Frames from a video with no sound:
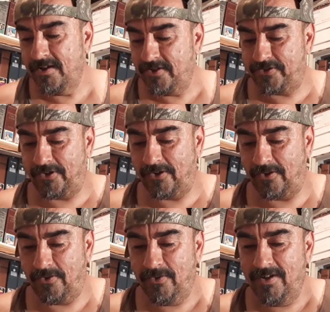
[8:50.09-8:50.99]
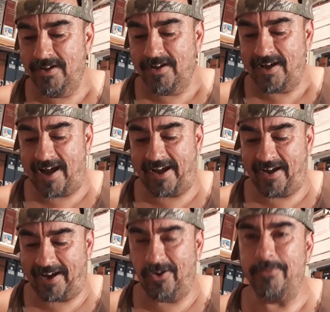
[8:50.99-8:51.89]
So
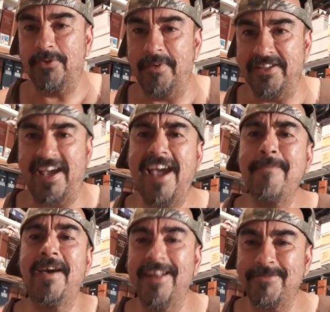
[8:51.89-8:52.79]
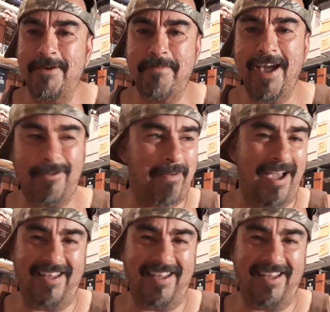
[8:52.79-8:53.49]
I go up to him and I say, "Hey man, that's my backpack."